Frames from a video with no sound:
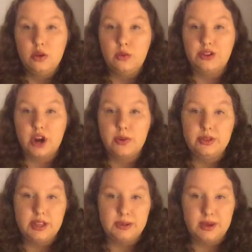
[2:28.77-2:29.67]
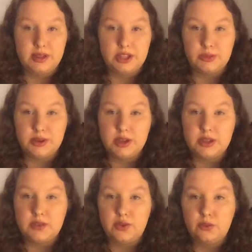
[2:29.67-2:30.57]
We start with these places
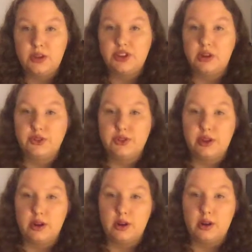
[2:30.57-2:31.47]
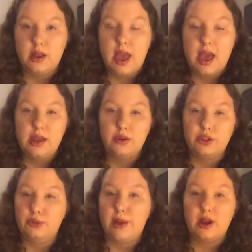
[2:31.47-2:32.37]
because if you reach out to their head or
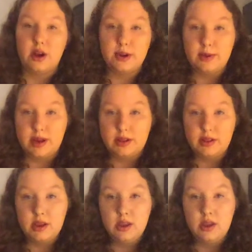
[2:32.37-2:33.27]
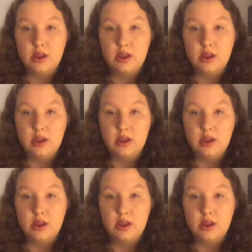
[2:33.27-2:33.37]
their back automatically,